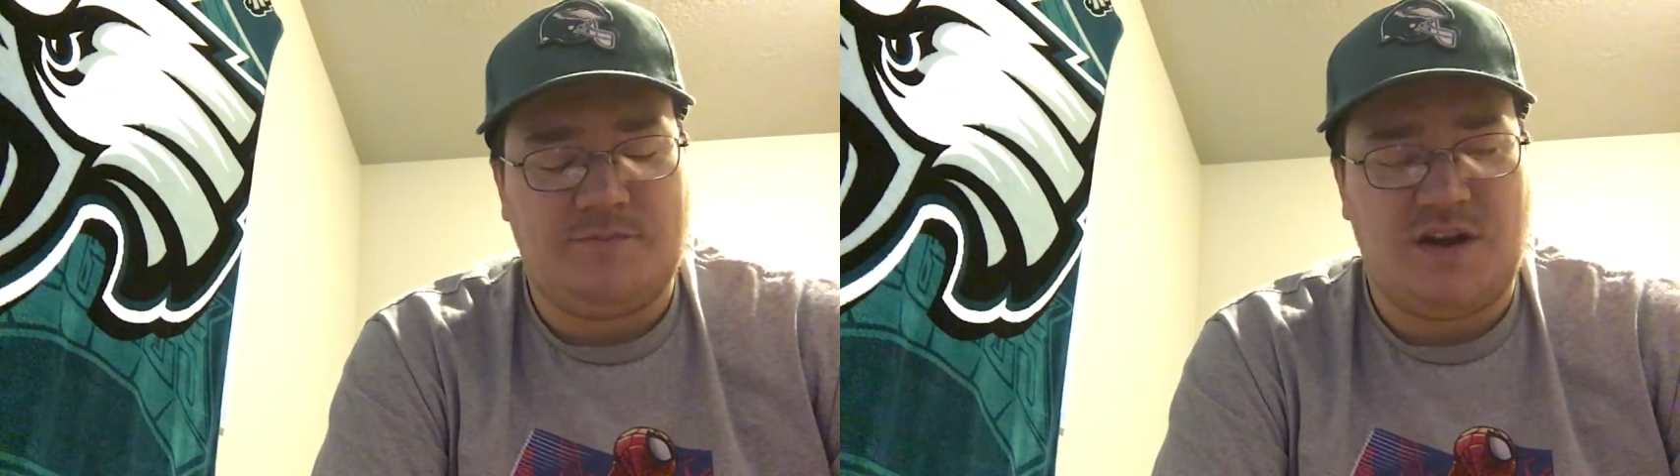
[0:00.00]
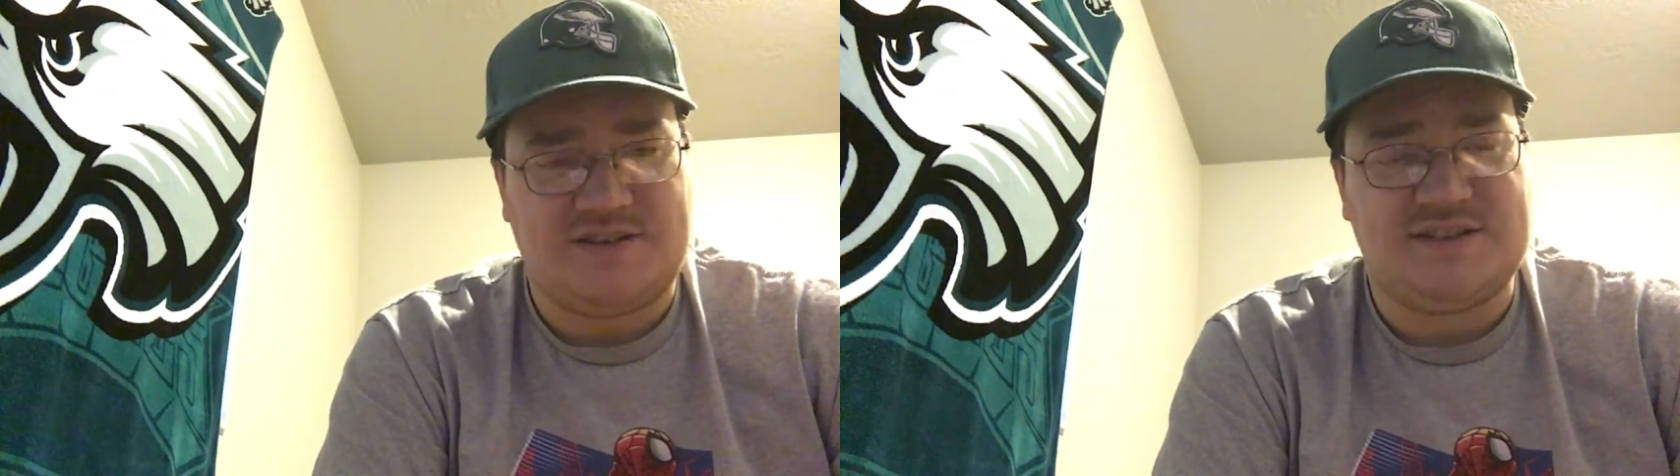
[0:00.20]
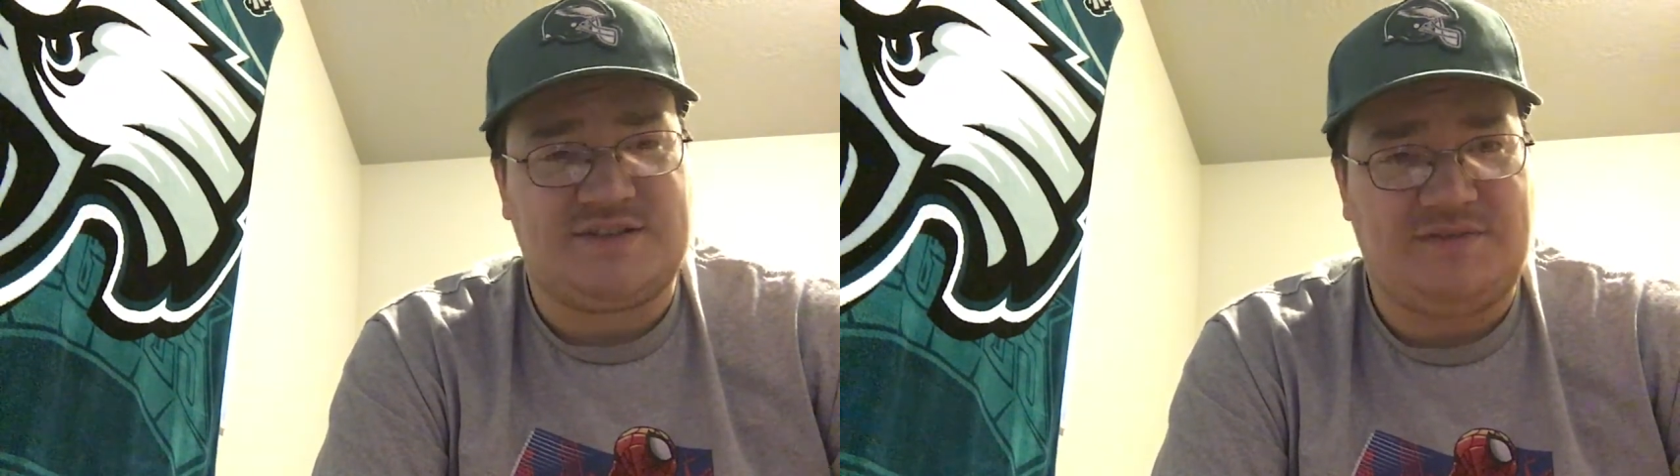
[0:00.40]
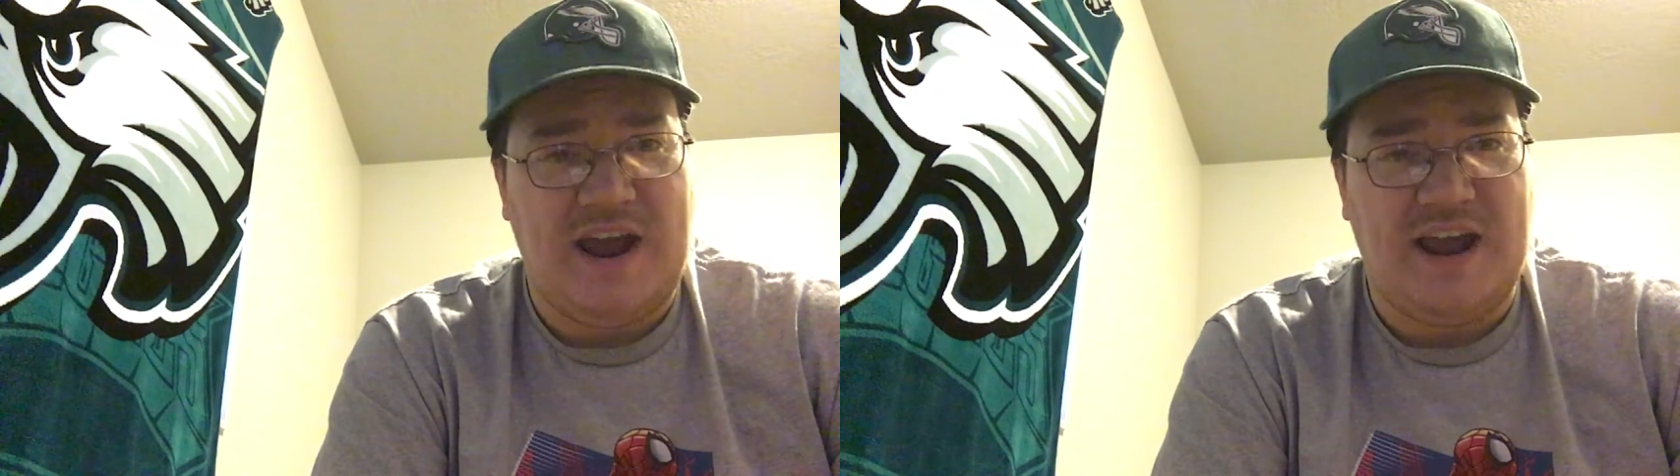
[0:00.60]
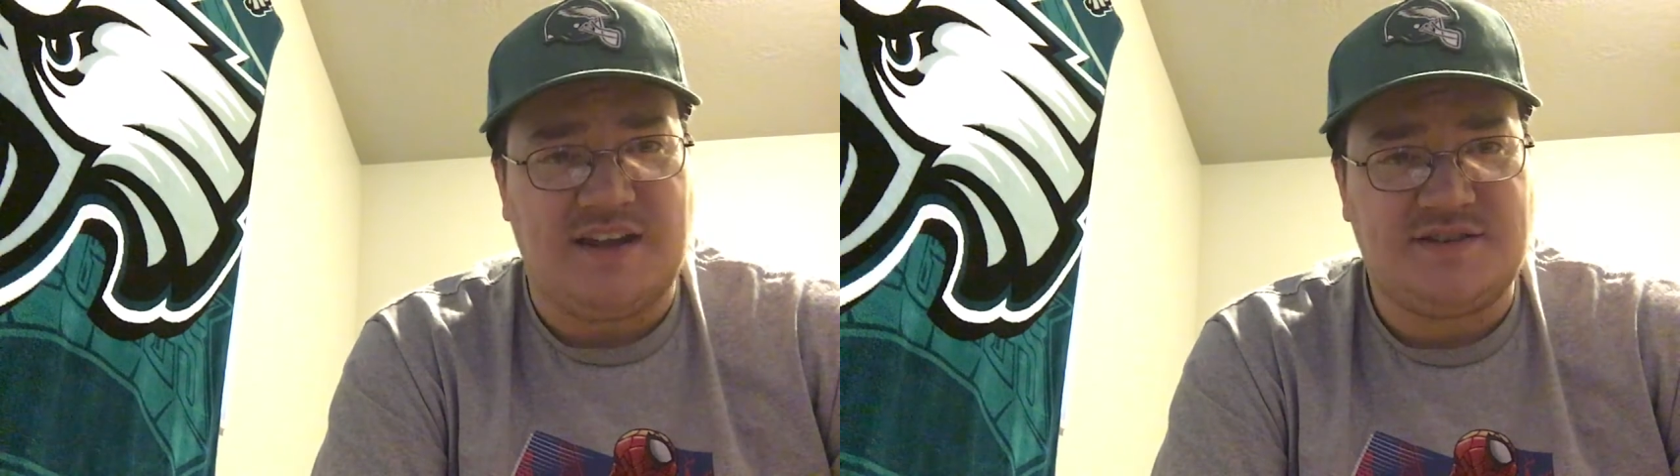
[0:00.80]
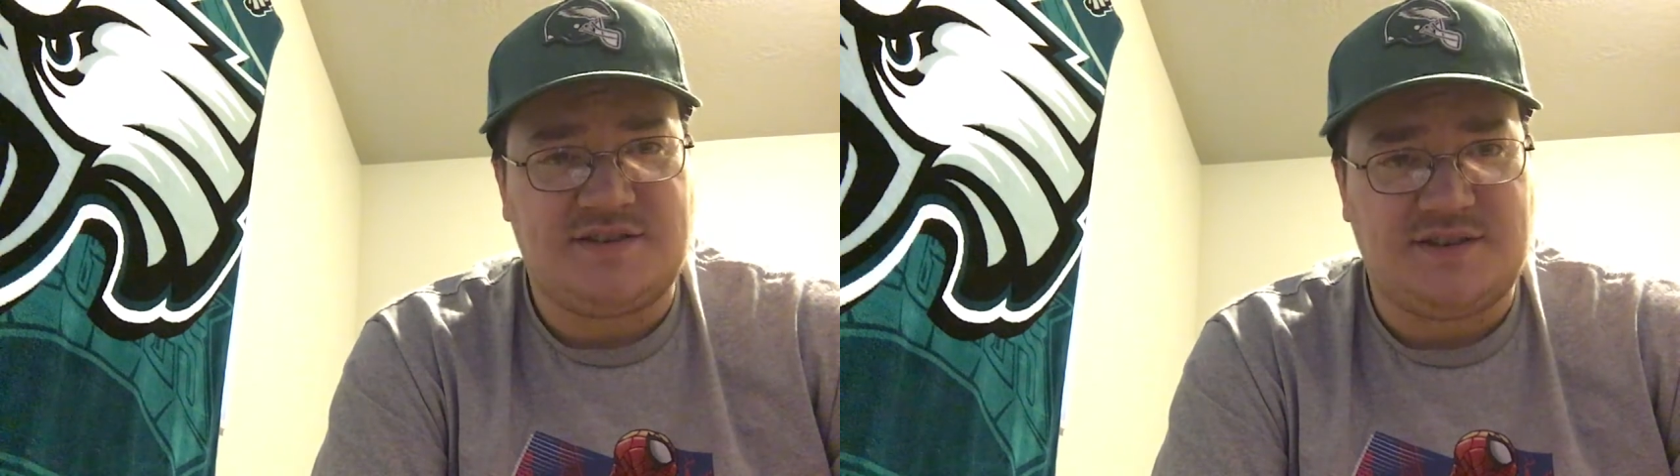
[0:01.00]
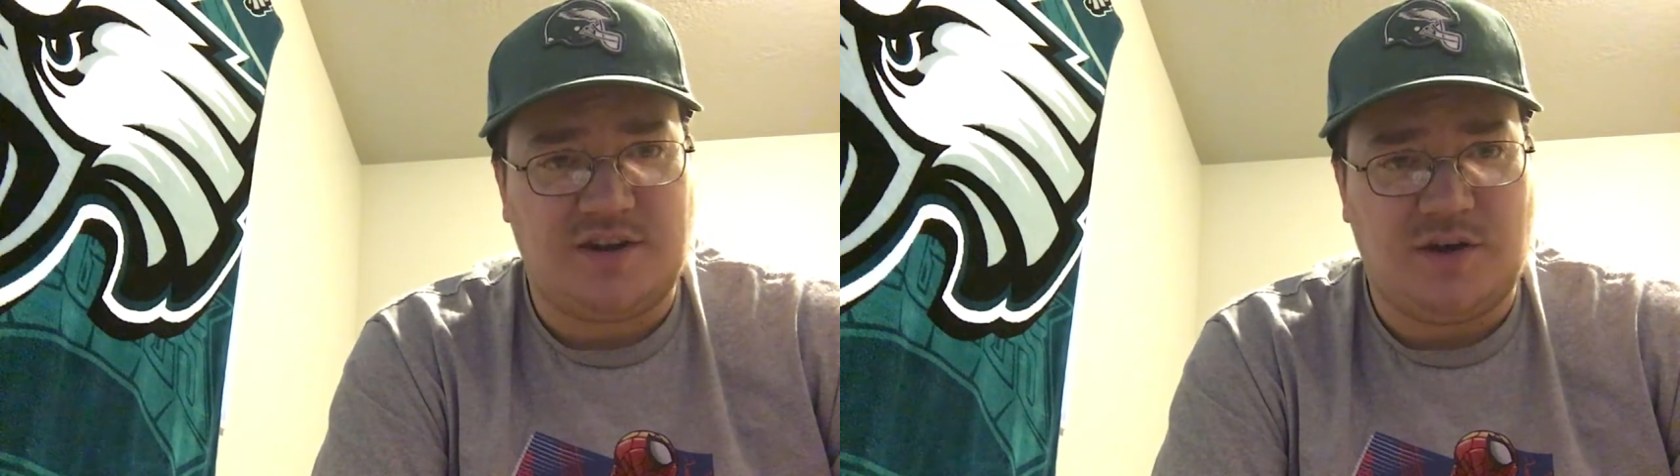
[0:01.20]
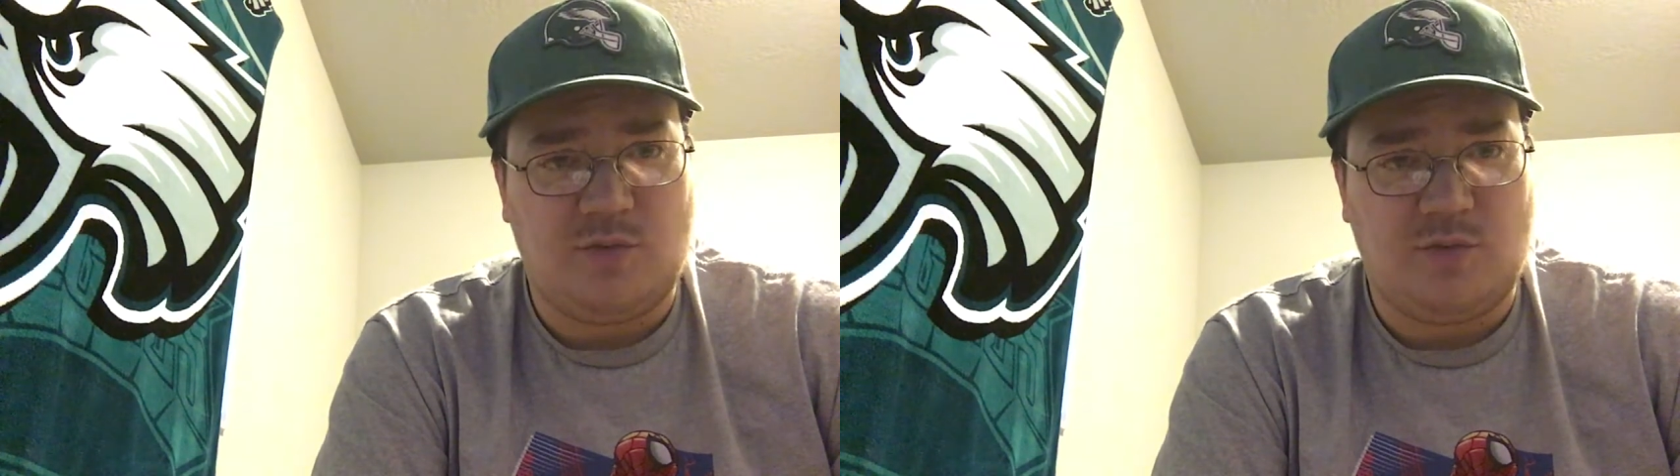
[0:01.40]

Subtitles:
us as fans, you know,